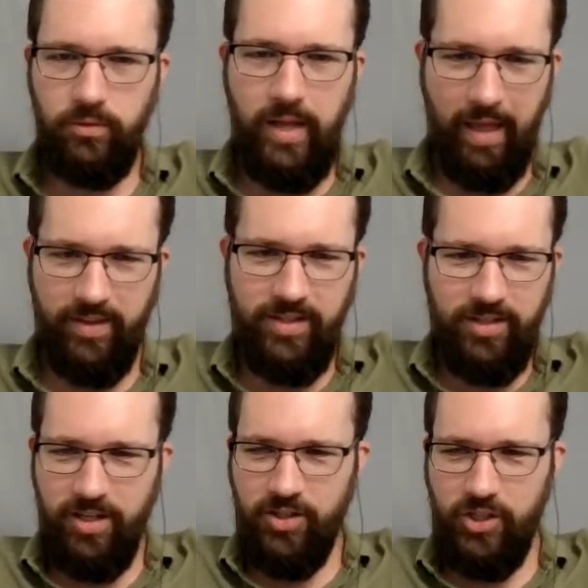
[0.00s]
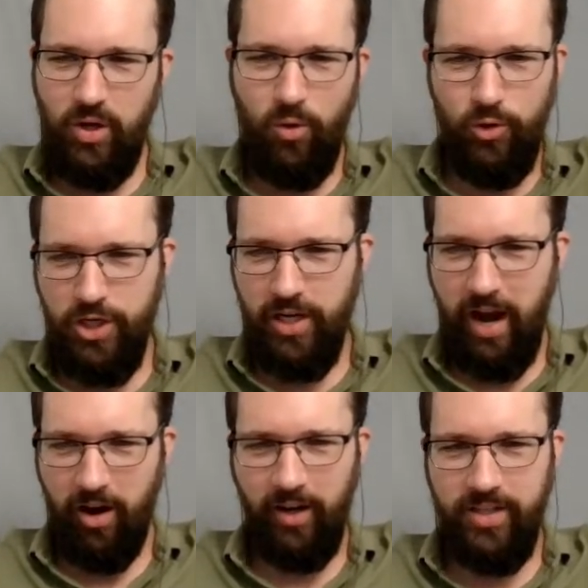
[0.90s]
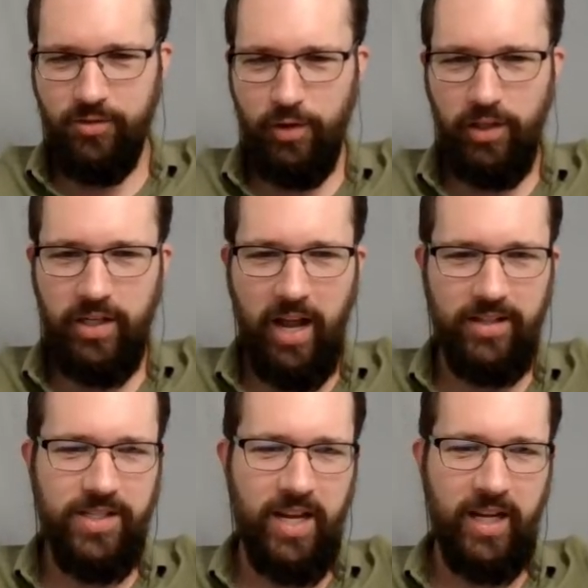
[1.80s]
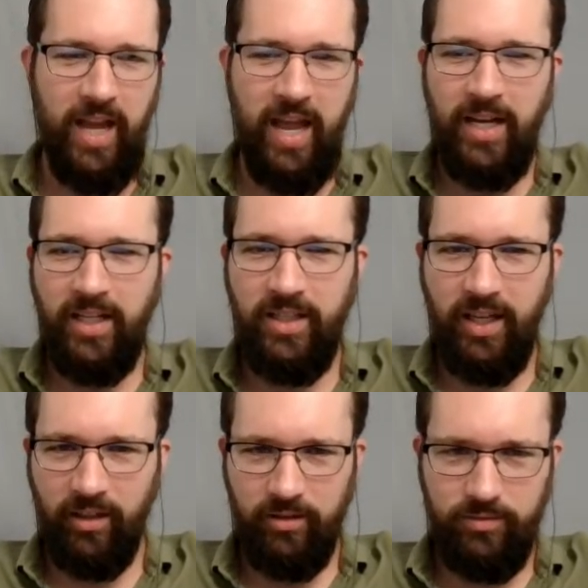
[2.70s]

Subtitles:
Yeah, this is just so generic. It's really not saying anything.